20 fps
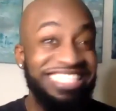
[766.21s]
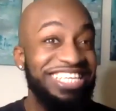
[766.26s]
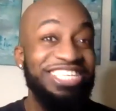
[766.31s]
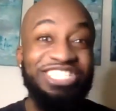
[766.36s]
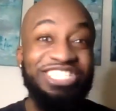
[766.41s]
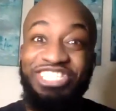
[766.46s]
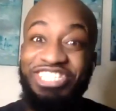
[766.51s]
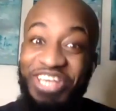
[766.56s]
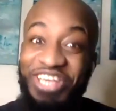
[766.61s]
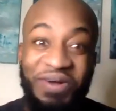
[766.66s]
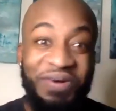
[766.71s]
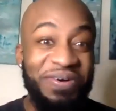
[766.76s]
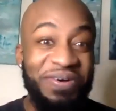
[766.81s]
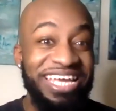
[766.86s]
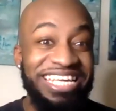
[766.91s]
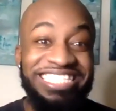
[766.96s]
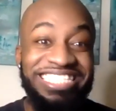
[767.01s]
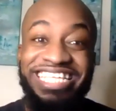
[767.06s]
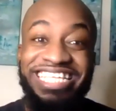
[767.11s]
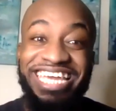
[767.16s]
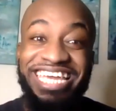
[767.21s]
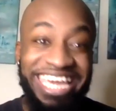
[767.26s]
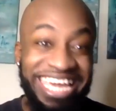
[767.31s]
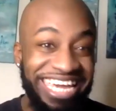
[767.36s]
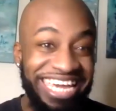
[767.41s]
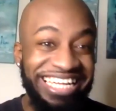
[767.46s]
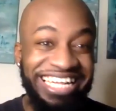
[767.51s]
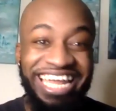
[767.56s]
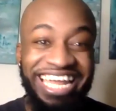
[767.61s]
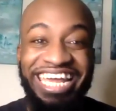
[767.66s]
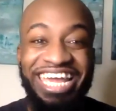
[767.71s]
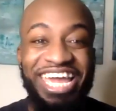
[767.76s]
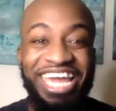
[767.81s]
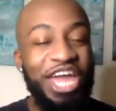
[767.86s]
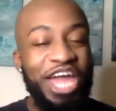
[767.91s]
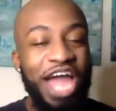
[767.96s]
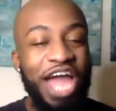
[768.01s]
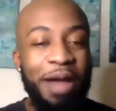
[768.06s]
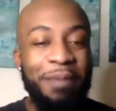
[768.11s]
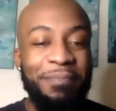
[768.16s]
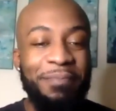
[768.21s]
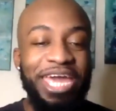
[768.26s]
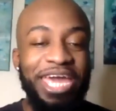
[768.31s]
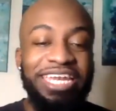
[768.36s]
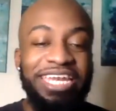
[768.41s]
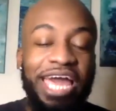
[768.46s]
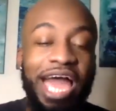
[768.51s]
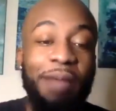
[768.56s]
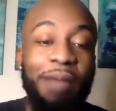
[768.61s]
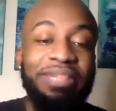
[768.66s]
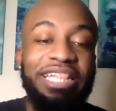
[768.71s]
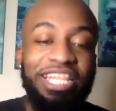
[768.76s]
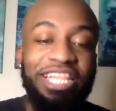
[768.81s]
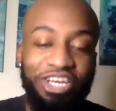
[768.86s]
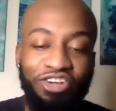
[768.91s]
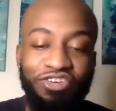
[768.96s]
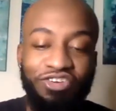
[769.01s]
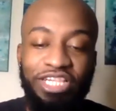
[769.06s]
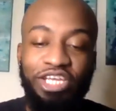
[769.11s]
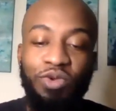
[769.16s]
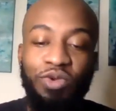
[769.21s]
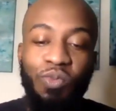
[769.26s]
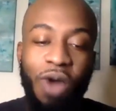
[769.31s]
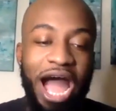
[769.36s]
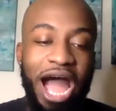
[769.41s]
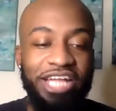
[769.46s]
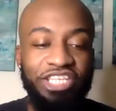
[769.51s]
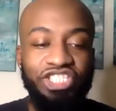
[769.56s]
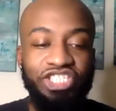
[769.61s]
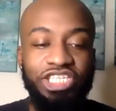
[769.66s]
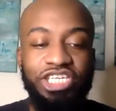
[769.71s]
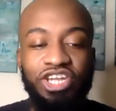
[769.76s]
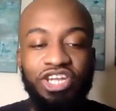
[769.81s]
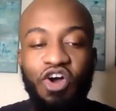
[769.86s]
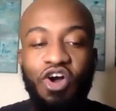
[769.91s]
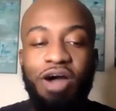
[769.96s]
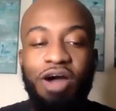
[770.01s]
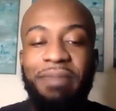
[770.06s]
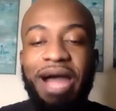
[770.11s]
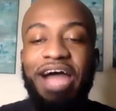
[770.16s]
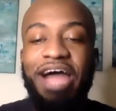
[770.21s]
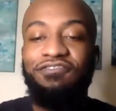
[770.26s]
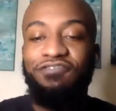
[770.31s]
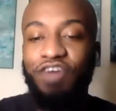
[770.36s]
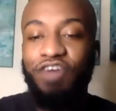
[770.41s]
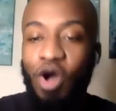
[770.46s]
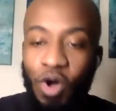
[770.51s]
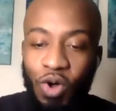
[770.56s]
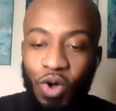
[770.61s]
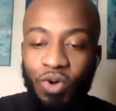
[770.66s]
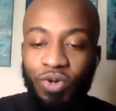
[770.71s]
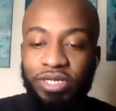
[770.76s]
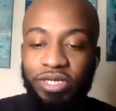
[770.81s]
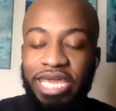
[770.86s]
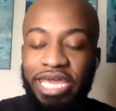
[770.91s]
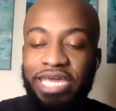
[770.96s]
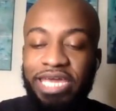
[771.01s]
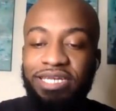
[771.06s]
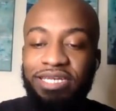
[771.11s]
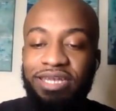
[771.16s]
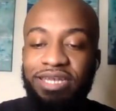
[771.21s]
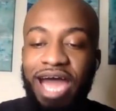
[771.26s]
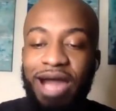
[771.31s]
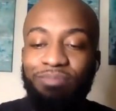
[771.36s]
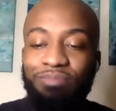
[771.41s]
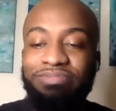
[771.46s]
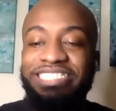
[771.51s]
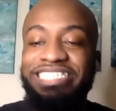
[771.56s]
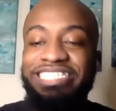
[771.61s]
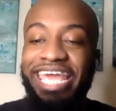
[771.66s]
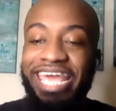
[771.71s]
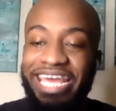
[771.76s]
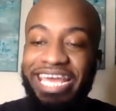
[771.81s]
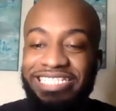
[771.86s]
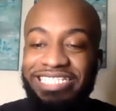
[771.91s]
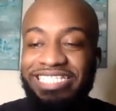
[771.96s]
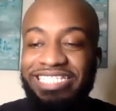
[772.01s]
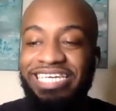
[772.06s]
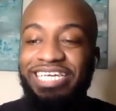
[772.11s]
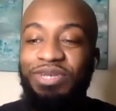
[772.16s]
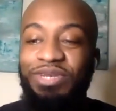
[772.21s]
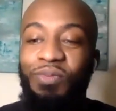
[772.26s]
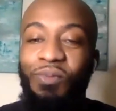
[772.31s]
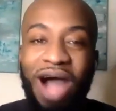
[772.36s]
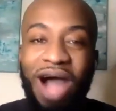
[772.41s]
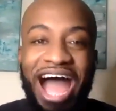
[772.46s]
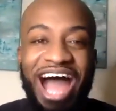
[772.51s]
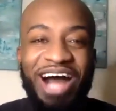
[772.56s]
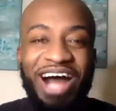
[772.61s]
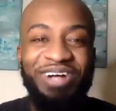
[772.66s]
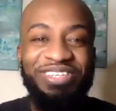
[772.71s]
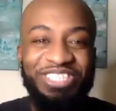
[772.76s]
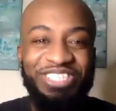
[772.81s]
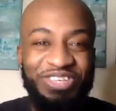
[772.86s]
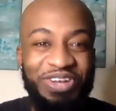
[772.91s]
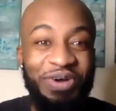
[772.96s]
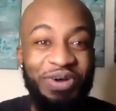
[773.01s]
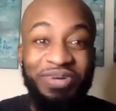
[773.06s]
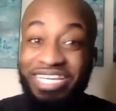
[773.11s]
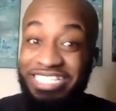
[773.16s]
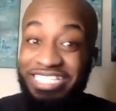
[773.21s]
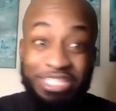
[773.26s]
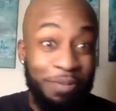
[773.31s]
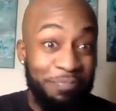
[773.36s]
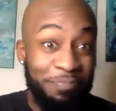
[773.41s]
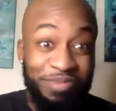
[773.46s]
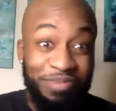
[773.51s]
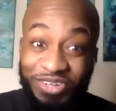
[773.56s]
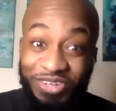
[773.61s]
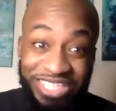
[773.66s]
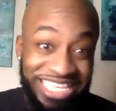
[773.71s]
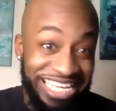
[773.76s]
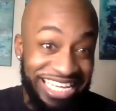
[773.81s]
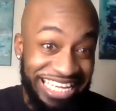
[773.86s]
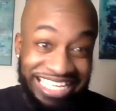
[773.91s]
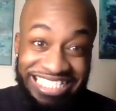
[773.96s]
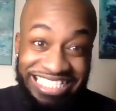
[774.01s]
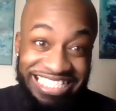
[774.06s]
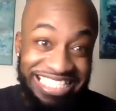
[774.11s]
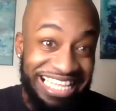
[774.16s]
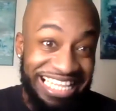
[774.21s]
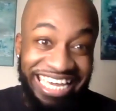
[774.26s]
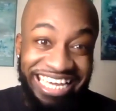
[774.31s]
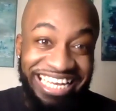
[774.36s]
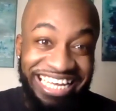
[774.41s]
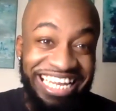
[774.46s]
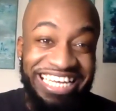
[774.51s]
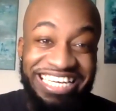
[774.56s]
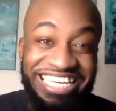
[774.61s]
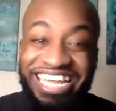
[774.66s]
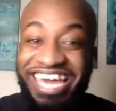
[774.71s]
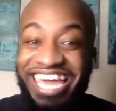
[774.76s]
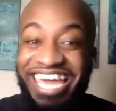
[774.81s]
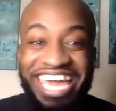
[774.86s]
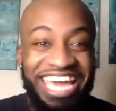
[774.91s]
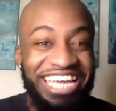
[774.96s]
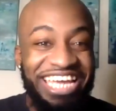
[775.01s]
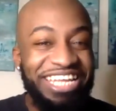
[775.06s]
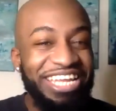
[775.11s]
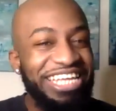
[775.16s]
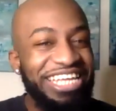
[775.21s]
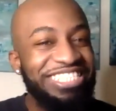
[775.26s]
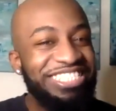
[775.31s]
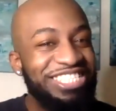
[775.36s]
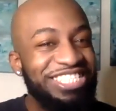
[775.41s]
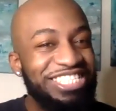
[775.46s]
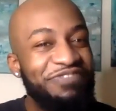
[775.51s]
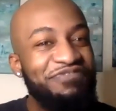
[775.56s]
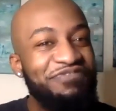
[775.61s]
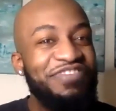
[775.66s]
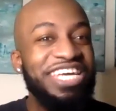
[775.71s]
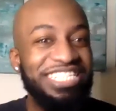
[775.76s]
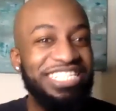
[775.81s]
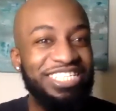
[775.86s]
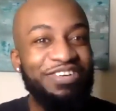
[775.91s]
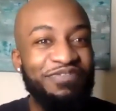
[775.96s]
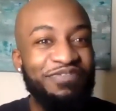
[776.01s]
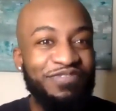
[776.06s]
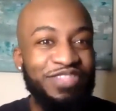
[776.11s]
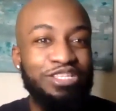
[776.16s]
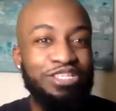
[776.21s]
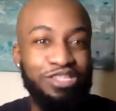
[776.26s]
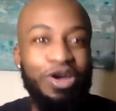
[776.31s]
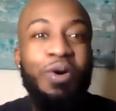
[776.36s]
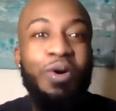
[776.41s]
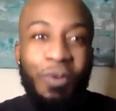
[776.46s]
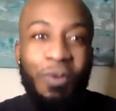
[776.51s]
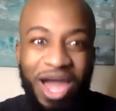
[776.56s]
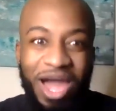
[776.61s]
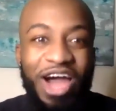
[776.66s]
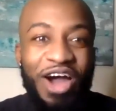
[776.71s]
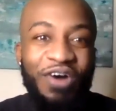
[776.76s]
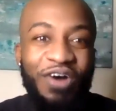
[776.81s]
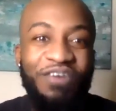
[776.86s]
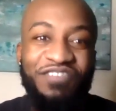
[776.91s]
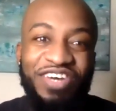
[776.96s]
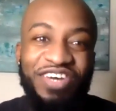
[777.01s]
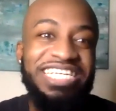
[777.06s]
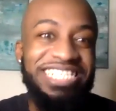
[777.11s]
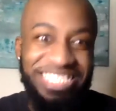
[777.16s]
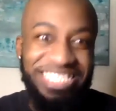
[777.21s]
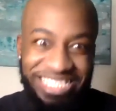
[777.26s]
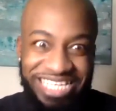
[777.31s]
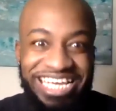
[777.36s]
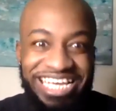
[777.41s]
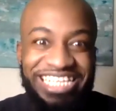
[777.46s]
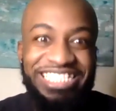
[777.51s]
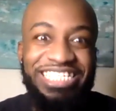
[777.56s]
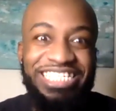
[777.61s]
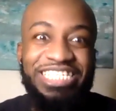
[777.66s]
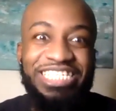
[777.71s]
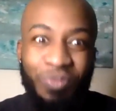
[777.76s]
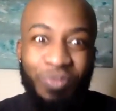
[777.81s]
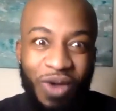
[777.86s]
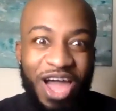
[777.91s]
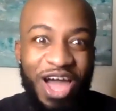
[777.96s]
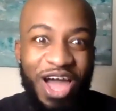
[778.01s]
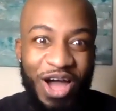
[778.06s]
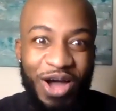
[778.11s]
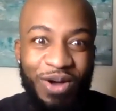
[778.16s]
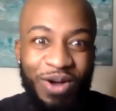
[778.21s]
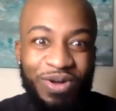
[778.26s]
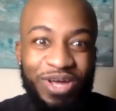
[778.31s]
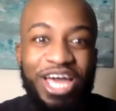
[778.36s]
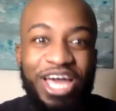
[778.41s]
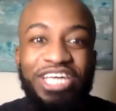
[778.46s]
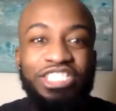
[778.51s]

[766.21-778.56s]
This show is it. Like, I'm literally watching on my phone and I'm dancing while, you know, because the music is lit and it fits so well for the themes as well.